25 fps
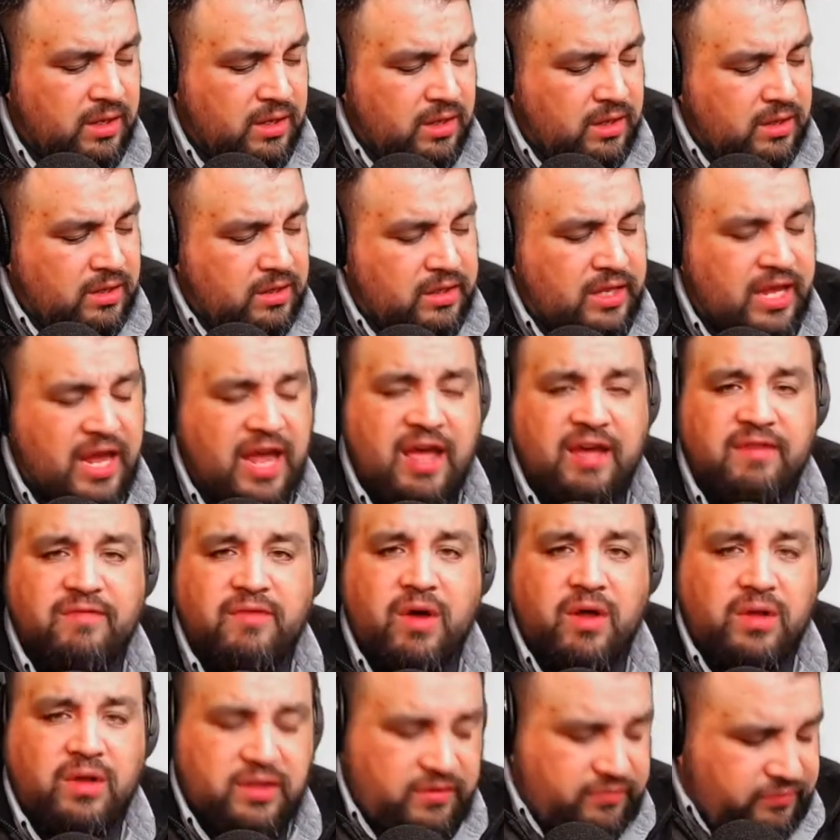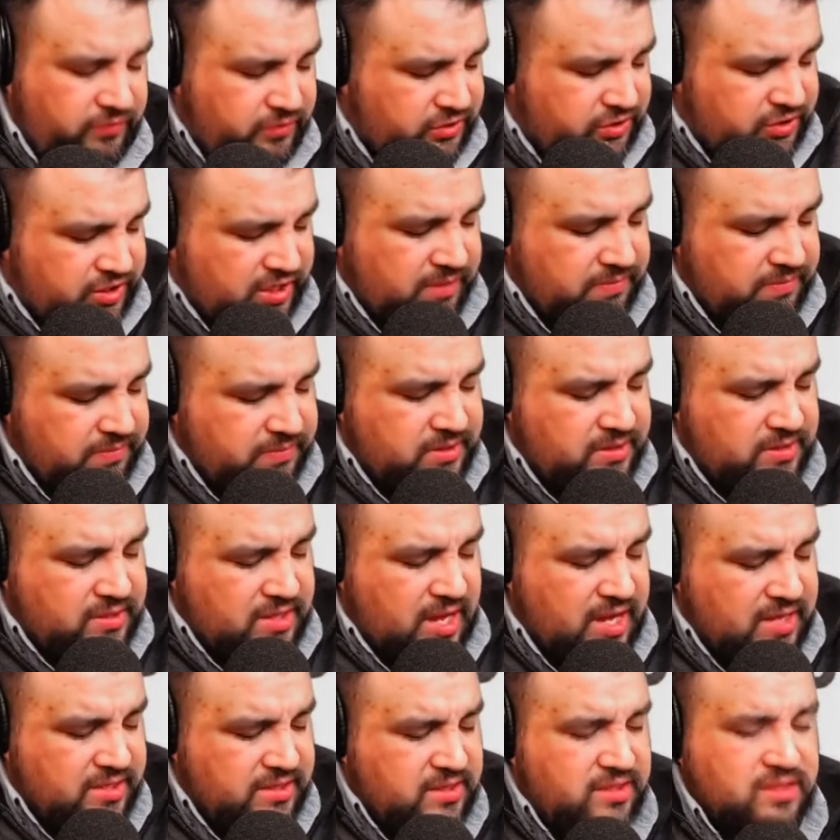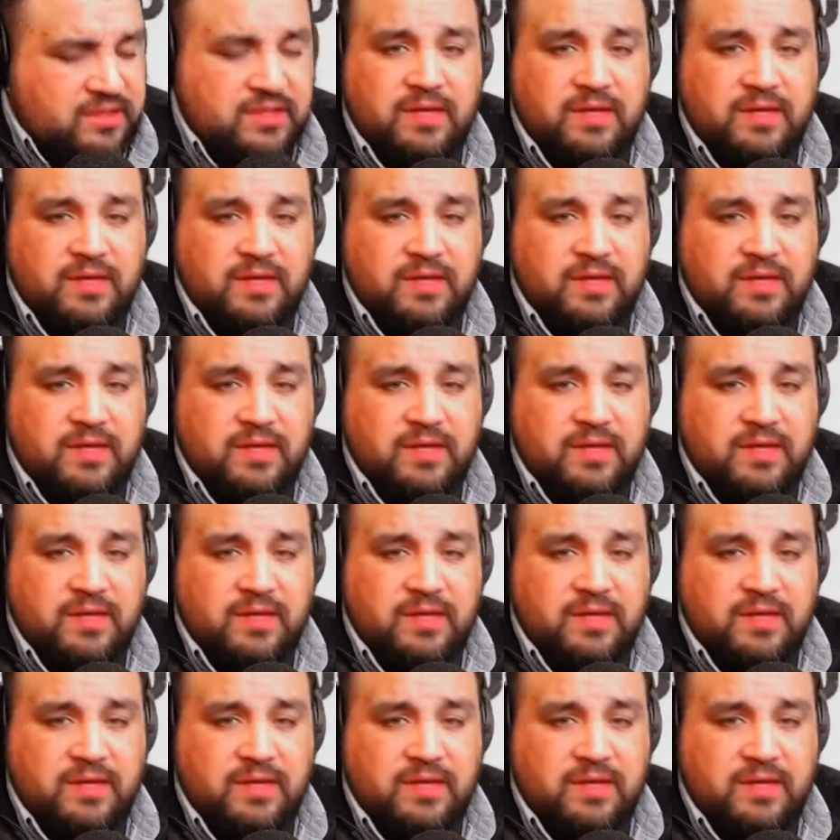They have all different shapes and sizes.